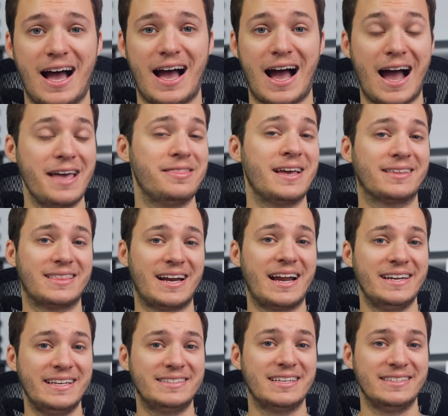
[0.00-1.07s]
I think that I
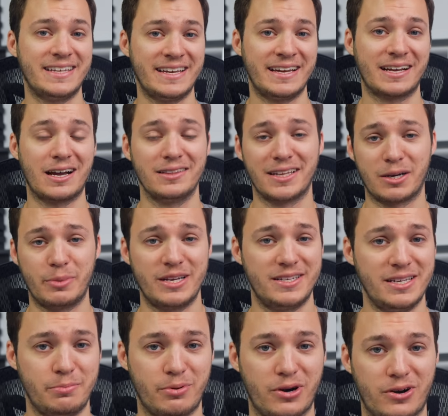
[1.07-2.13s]
need to dig a little bit
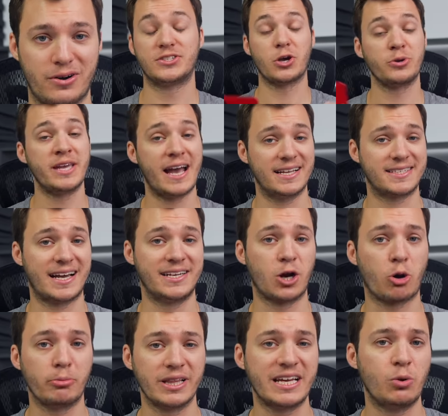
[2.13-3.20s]
deeper. So yes, I
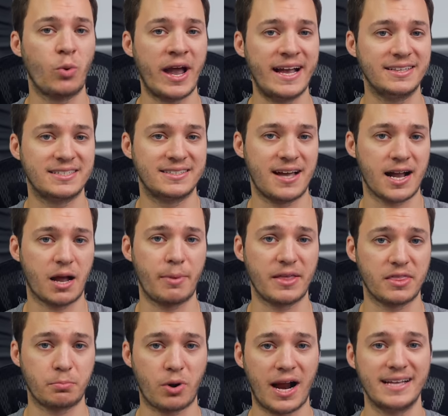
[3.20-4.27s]
normally wait to talk about
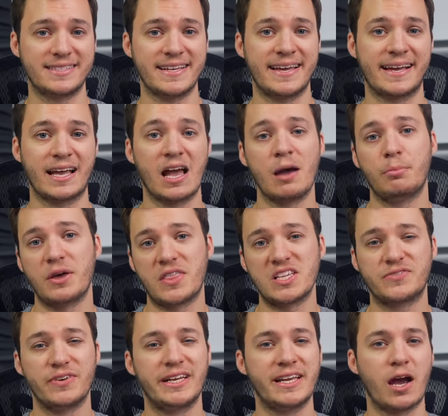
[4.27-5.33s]
the pricing, but
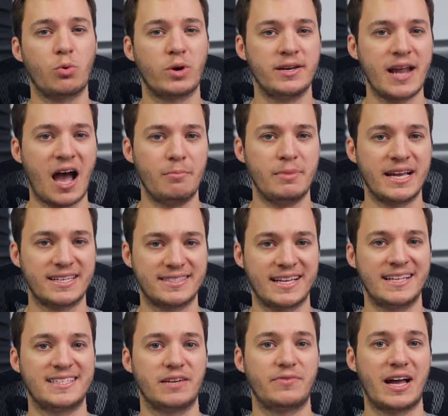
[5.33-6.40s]
this video would not make
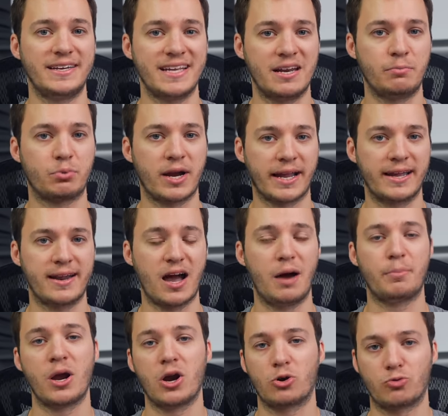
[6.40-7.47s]
sense if I didn't bring it
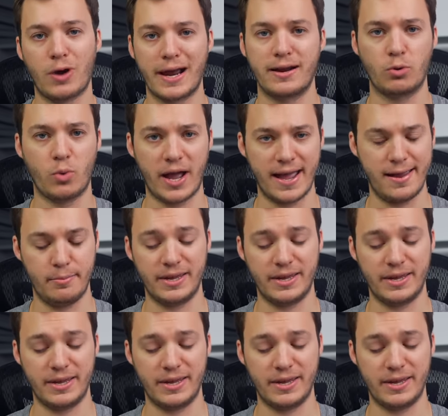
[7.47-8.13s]
up right away